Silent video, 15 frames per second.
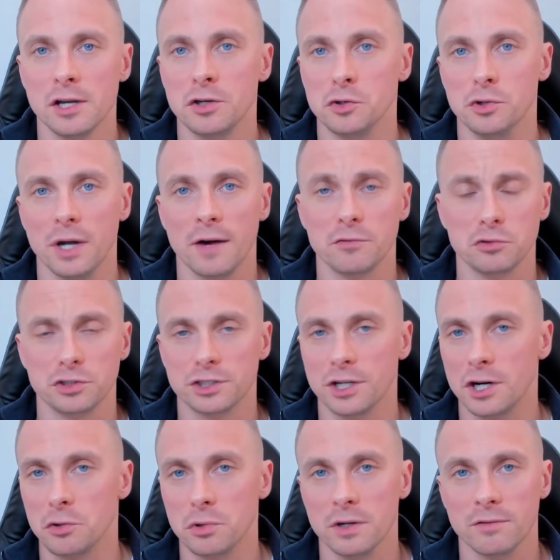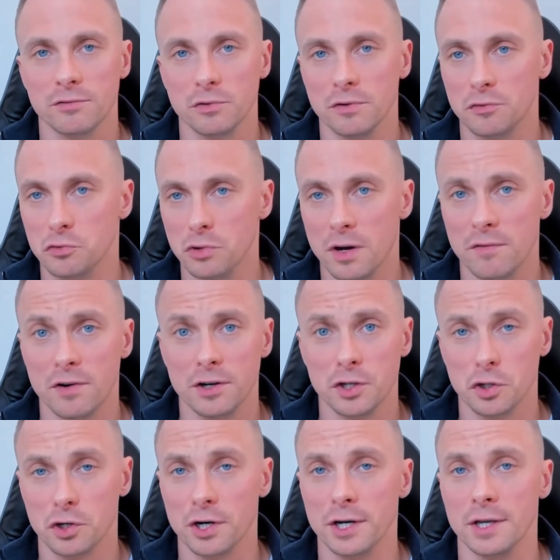you'd have to share with whoever they're
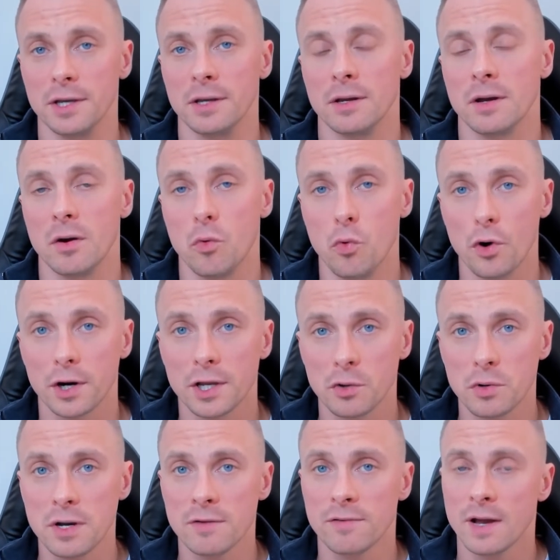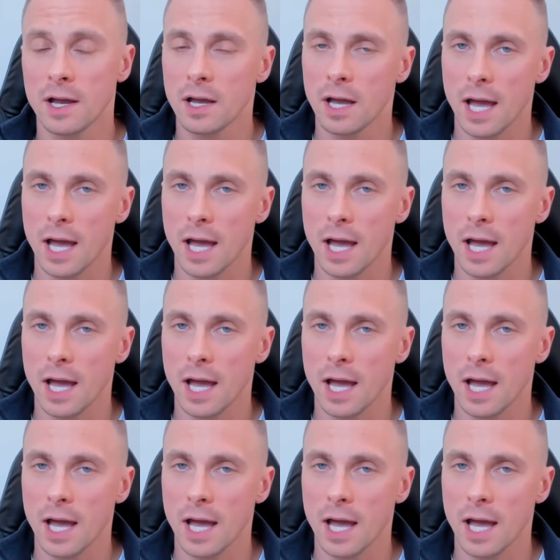already working with.